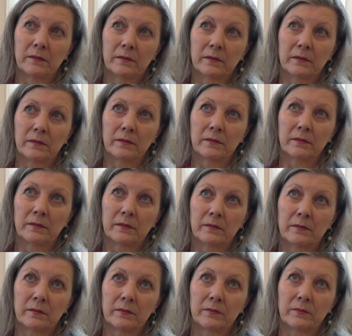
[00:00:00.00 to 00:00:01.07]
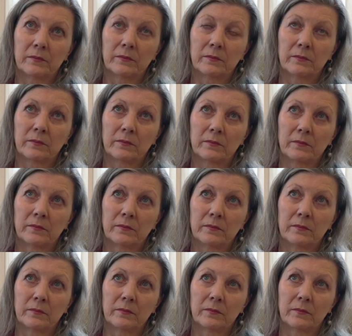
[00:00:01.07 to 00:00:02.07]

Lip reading: [no speech]